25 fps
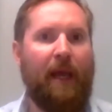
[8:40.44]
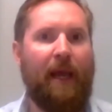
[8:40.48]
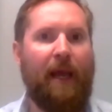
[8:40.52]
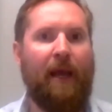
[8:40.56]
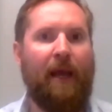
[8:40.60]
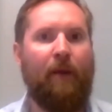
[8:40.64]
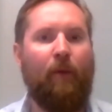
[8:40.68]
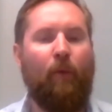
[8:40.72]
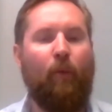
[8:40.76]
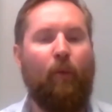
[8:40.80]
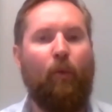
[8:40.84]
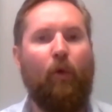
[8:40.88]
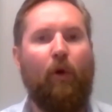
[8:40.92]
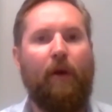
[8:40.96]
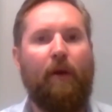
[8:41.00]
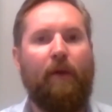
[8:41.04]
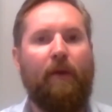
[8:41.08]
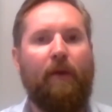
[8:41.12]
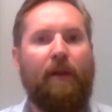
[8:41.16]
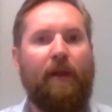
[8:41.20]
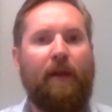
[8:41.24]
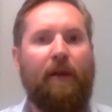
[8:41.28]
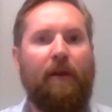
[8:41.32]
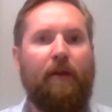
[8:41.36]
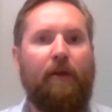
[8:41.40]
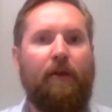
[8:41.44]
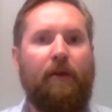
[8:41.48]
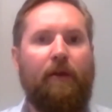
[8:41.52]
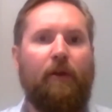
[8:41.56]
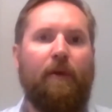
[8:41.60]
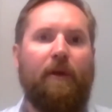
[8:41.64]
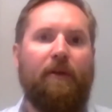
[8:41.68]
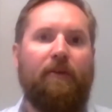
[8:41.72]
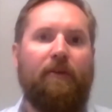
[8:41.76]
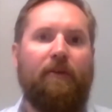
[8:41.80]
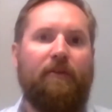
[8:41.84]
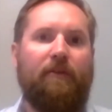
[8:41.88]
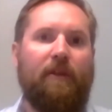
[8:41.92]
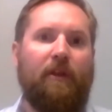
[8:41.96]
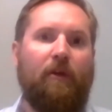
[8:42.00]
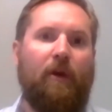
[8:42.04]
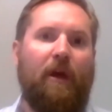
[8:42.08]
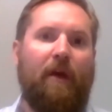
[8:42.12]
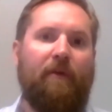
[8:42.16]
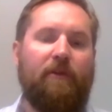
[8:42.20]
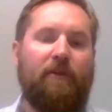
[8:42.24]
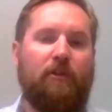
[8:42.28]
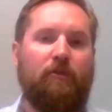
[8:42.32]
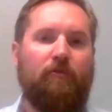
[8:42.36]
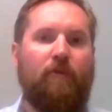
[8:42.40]
And what they're doing is they're not
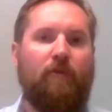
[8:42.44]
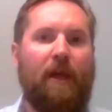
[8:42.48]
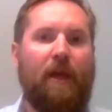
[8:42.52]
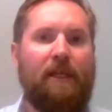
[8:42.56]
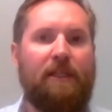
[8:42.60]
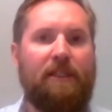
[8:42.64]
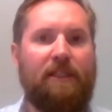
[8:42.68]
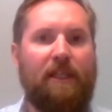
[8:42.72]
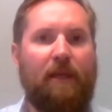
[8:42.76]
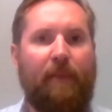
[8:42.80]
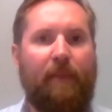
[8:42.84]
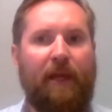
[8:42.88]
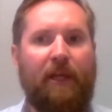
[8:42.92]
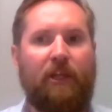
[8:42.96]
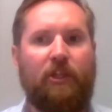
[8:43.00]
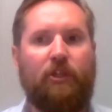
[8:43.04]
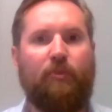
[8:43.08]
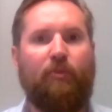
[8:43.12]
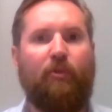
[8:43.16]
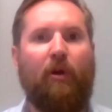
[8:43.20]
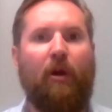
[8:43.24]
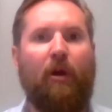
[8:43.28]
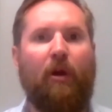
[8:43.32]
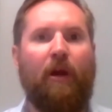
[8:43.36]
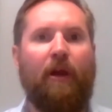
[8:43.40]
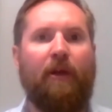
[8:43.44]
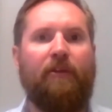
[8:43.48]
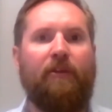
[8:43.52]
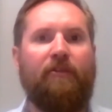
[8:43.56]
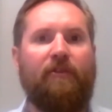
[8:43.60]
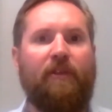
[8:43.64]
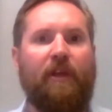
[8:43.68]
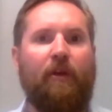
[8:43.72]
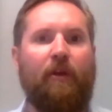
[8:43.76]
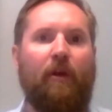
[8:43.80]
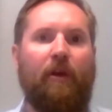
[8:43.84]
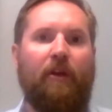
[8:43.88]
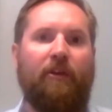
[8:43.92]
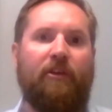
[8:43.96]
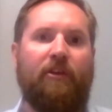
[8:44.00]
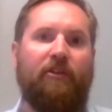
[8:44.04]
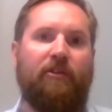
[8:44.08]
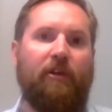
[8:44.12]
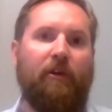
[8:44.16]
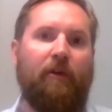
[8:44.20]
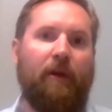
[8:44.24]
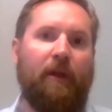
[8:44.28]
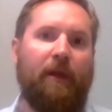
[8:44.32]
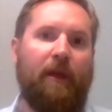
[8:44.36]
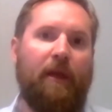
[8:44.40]
having to raise their base price. They're not
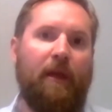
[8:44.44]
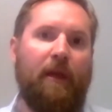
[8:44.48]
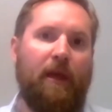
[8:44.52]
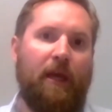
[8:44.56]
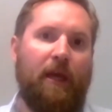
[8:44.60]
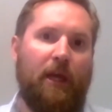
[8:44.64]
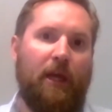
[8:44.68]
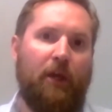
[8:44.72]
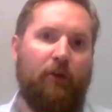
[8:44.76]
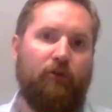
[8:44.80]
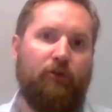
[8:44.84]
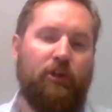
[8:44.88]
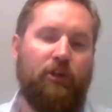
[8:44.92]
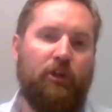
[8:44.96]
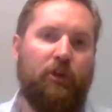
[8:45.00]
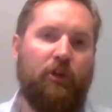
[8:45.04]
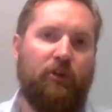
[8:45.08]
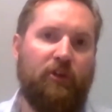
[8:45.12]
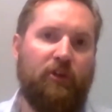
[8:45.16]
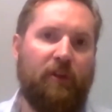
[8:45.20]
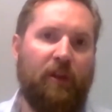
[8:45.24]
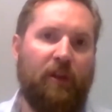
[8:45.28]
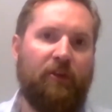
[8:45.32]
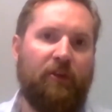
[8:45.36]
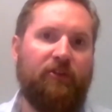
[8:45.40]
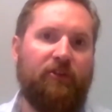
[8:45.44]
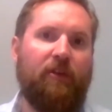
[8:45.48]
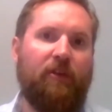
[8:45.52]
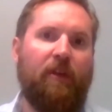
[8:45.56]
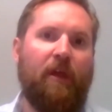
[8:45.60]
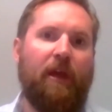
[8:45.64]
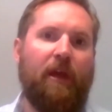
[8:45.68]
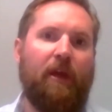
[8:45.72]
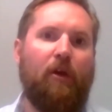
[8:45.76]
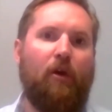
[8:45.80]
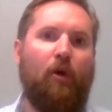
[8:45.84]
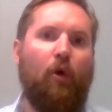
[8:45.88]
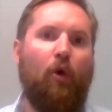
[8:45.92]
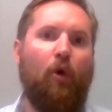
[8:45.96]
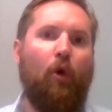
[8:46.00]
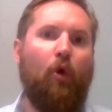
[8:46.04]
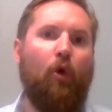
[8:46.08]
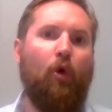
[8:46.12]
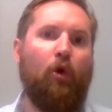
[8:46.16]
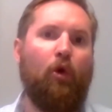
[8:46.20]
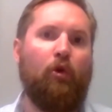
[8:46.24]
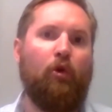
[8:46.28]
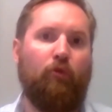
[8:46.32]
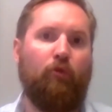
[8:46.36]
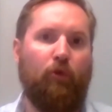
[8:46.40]
necessarily introducing this to their
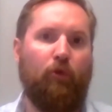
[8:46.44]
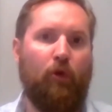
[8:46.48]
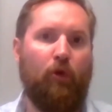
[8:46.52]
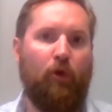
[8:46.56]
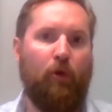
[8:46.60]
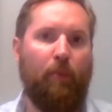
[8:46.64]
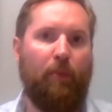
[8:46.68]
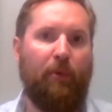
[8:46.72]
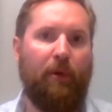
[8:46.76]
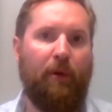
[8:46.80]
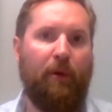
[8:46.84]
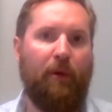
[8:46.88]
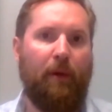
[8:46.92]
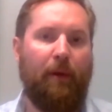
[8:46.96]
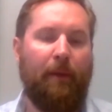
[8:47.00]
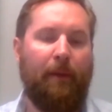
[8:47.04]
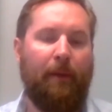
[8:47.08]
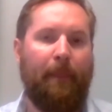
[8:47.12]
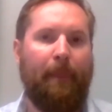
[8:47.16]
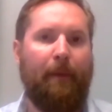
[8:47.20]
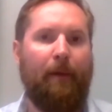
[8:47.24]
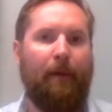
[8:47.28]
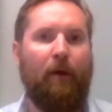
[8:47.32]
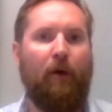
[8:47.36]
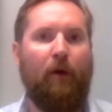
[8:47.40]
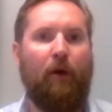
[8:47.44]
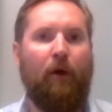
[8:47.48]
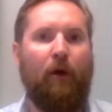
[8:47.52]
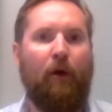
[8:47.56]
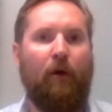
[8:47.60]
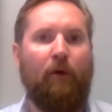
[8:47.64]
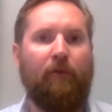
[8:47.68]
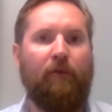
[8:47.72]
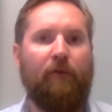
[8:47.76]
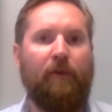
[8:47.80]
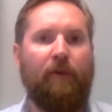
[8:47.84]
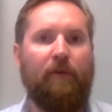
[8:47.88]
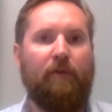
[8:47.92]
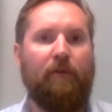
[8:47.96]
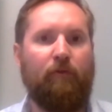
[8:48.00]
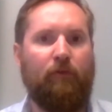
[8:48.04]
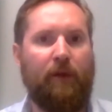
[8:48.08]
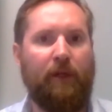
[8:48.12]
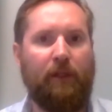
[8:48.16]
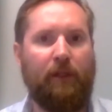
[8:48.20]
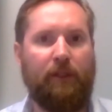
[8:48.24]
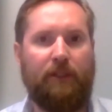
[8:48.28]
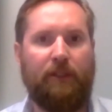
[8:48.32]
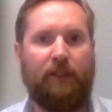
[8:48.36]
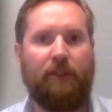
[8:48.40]
core group of
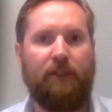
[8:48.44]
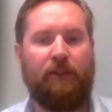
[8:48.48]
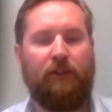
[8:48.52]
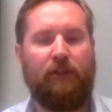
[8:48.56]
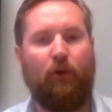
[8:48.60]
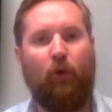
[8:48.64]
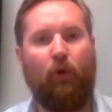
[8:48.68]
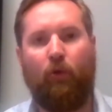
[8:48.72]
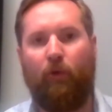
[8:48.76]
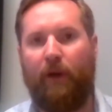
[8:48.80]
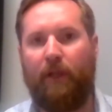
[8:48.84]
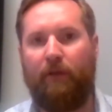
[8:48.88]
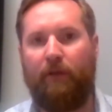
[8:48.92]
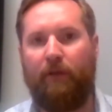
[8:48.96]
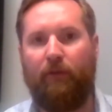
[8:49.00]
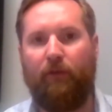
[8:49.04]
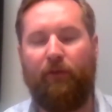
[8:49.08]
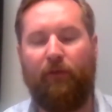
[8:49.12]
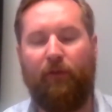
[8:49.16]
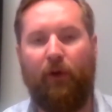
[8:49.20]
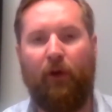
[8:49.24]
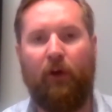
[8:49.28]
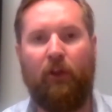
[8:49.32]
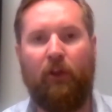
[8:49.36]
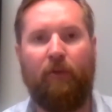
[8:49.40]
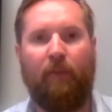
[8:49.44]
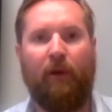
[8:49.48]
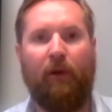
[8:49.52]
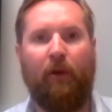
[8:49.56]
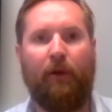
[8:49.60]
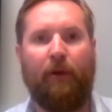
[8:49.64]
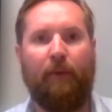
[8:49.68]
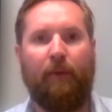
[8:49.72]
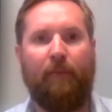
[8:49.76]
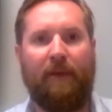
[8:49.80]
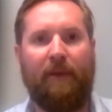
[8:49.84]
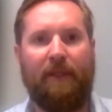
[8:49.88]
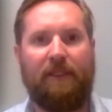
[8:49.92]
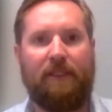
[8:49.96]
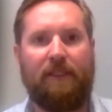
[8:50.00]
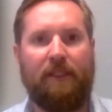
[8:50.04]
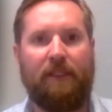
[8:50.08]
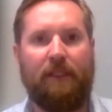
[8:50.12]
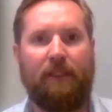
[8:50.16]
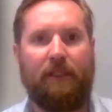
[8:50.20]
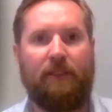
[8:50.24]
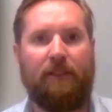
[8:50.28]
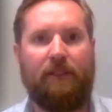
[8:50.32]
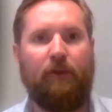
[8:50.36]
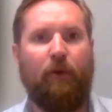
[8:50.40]
realtors that already refer them a lot of
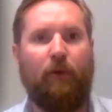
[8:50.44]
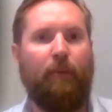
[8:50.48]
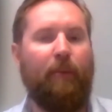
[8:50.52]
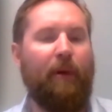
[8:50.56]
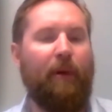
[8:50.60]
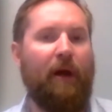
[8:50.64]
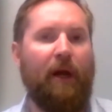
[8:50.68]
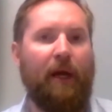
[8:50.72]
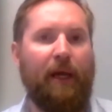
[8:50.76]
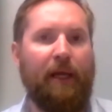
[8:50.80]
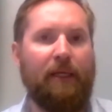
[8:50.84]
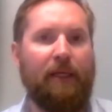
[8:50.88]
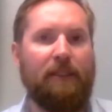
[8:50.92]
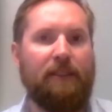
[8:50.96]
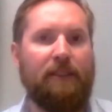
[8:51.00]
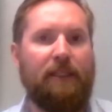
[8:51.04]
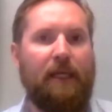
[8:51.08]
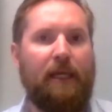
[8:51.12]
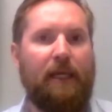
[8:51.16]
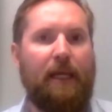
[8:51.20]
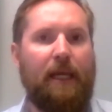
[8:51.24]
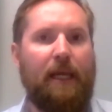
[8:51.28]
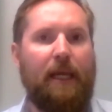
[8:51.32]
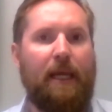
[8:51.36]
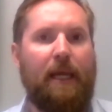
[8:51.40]
business or buyers.